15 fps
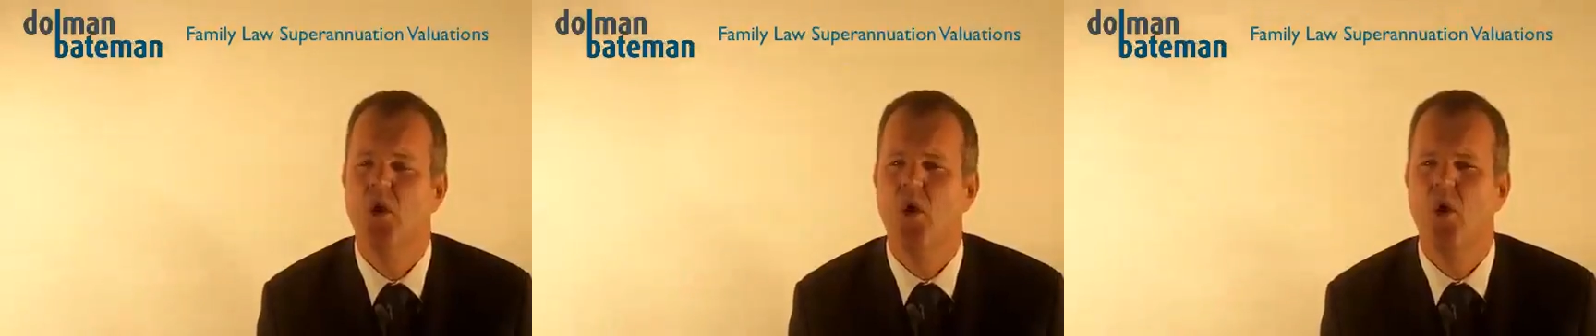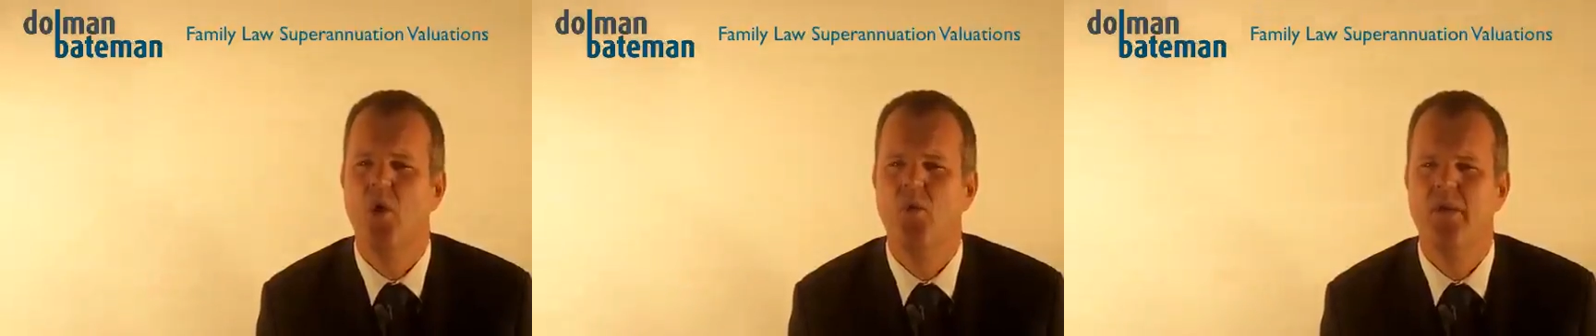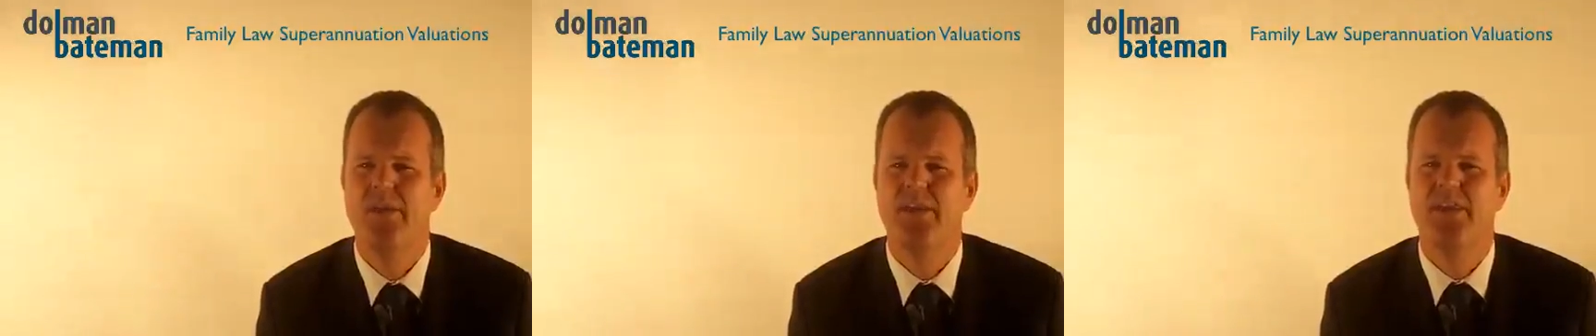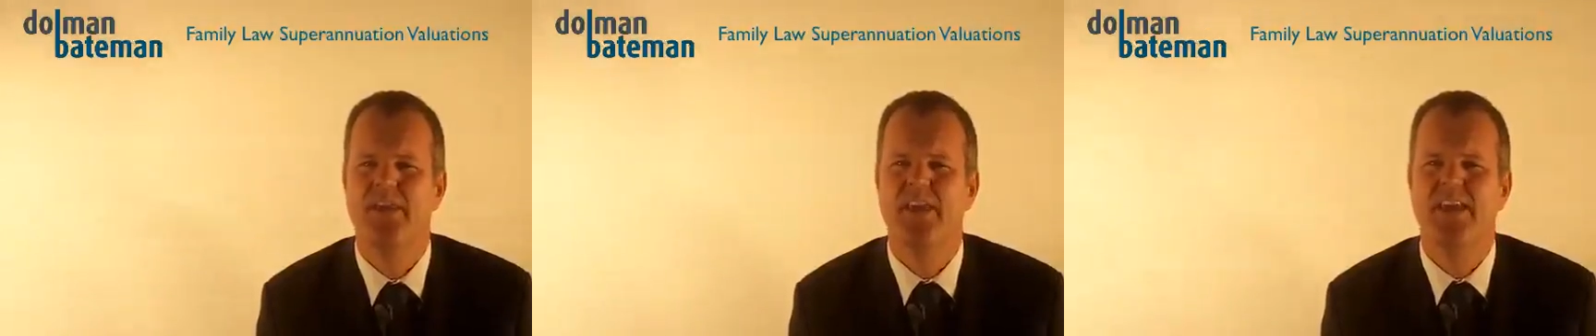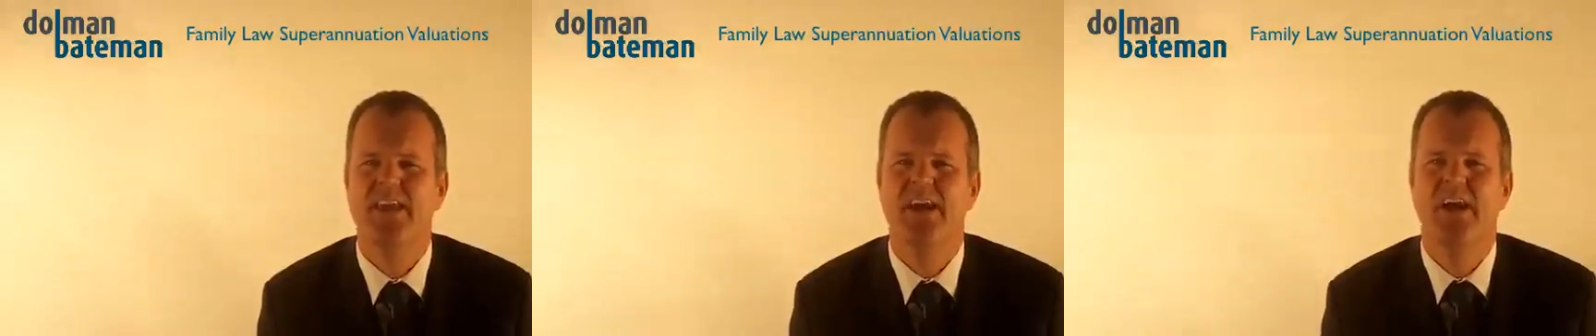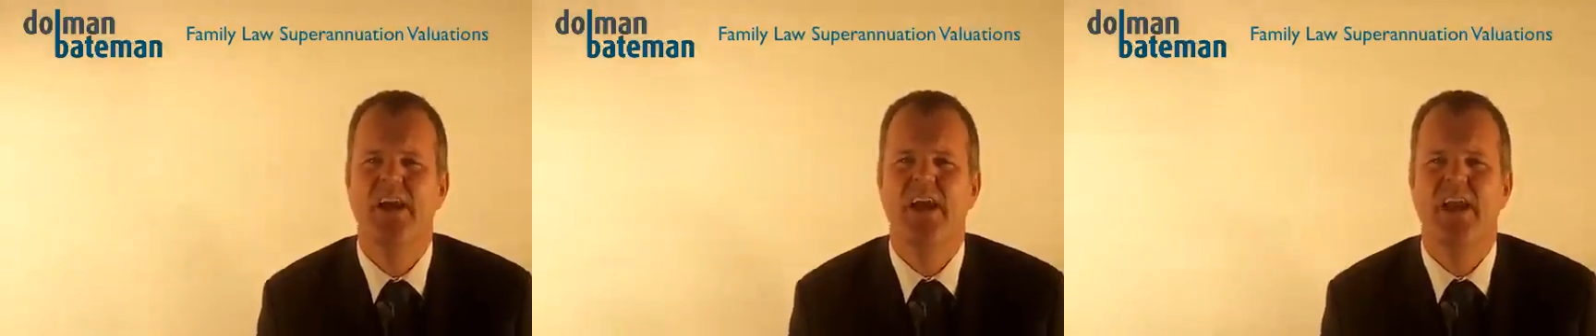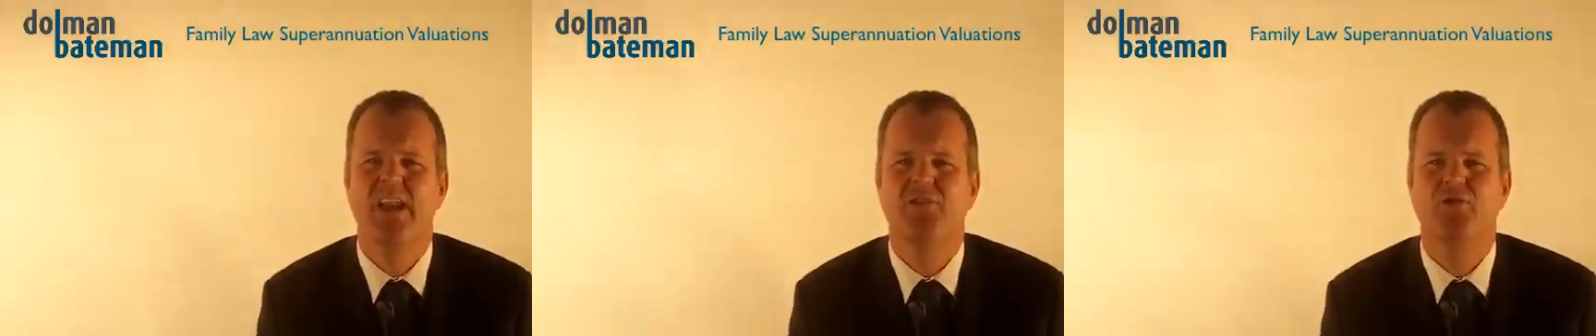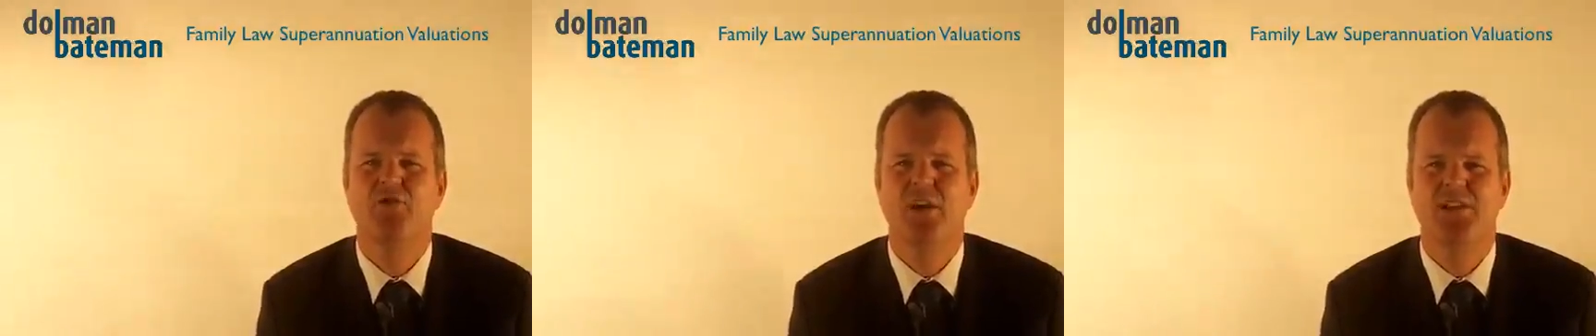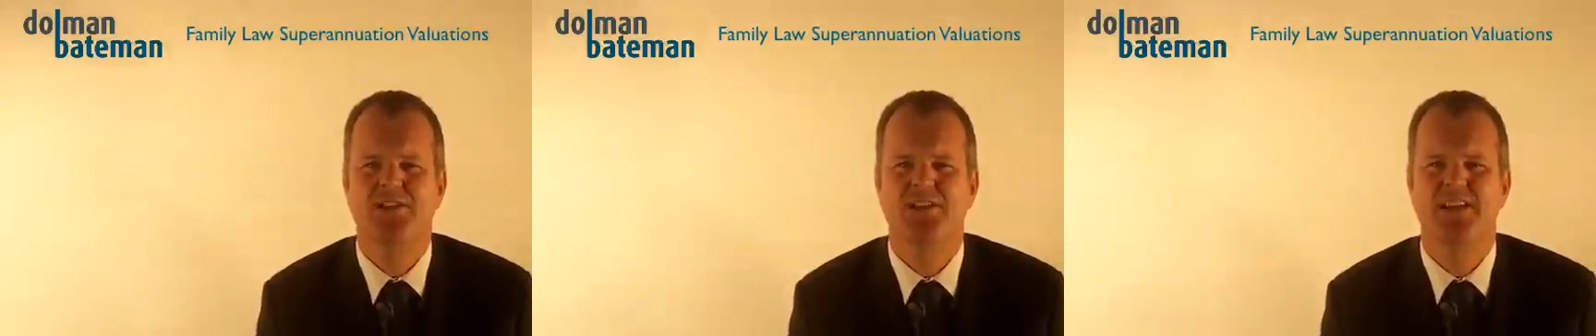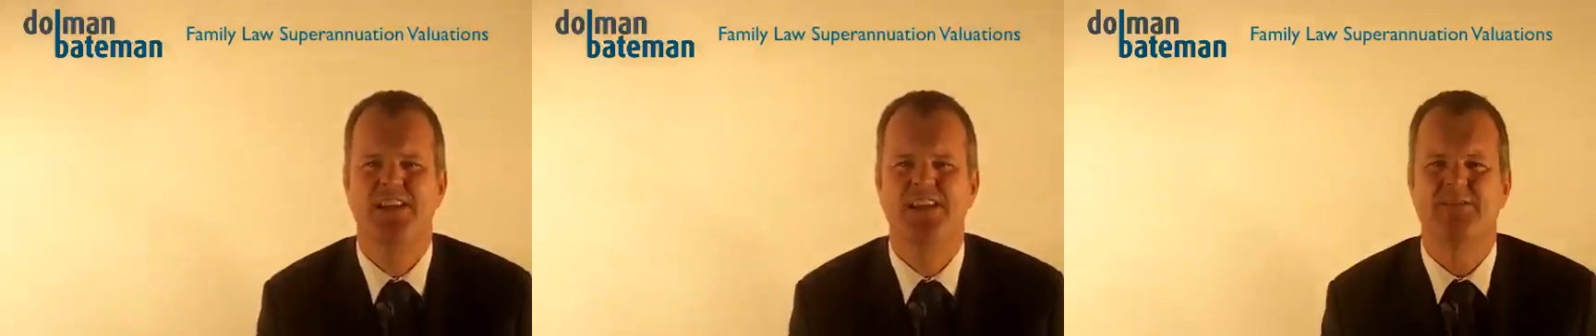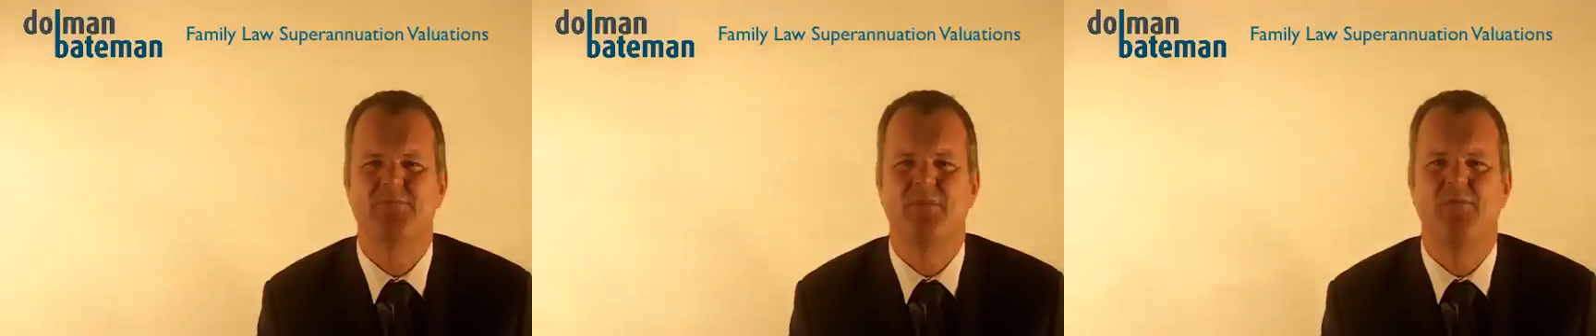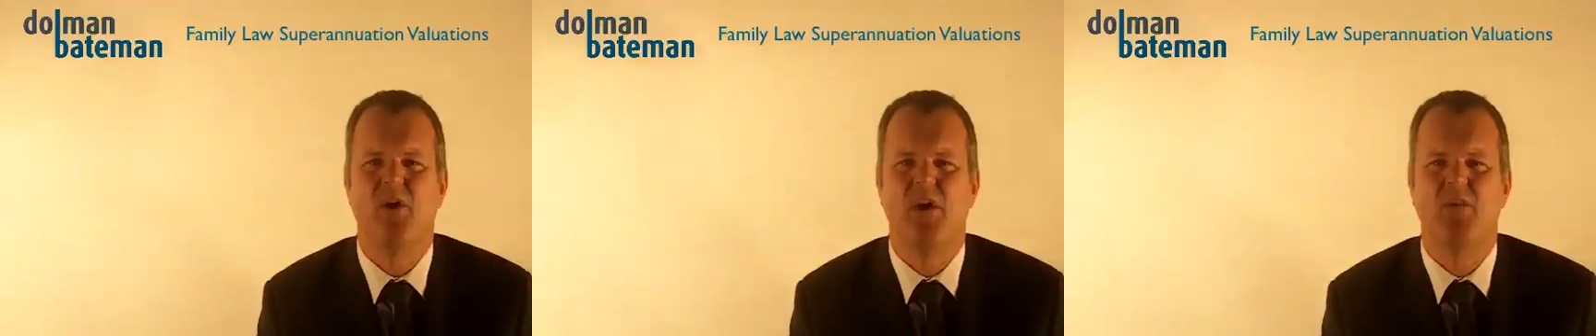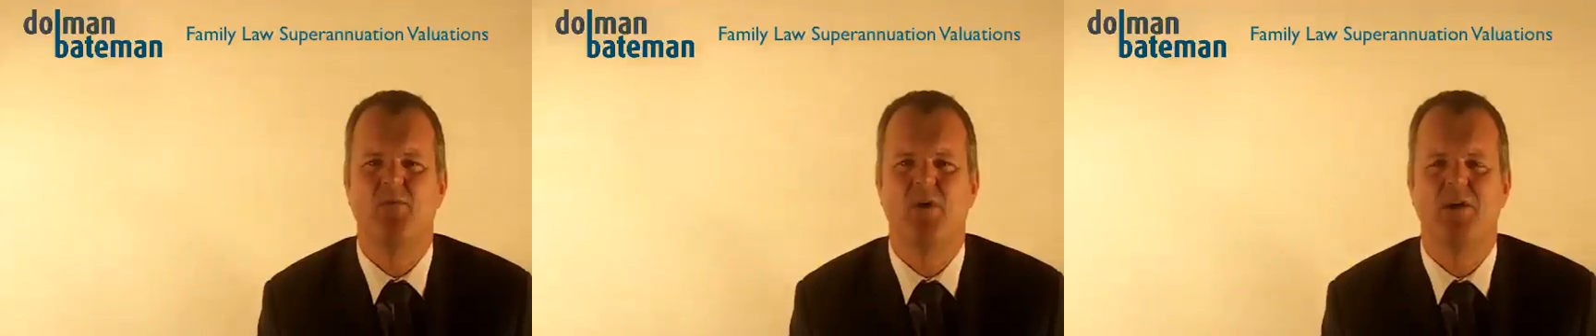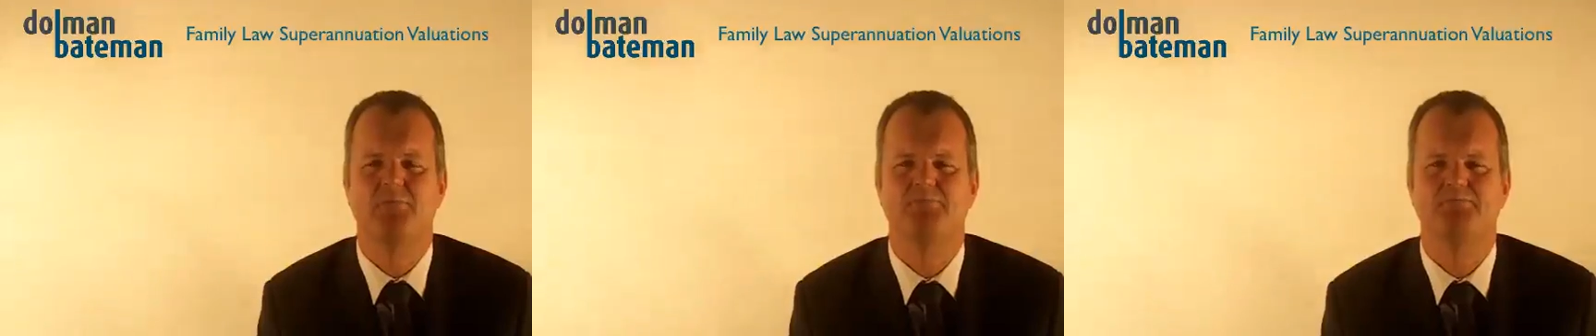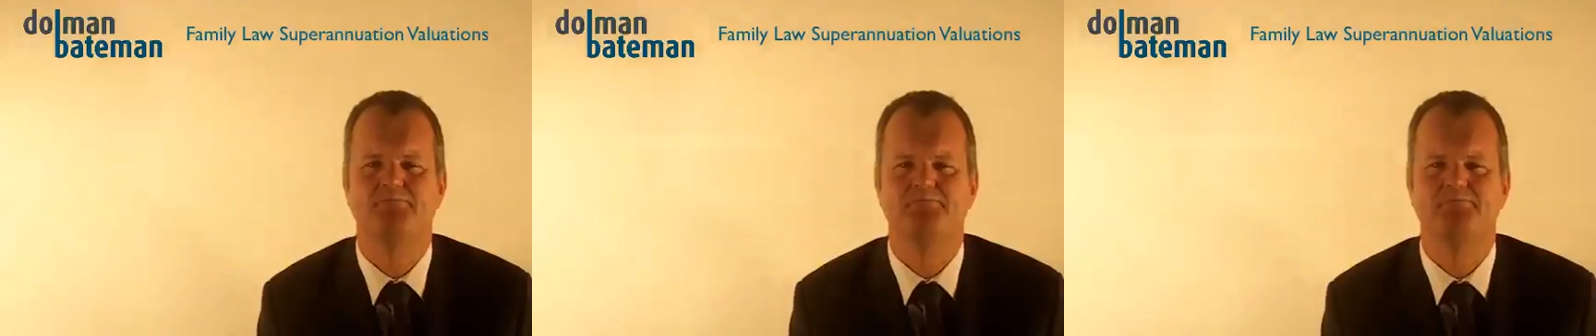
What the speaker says: or whether the trustee has provided one.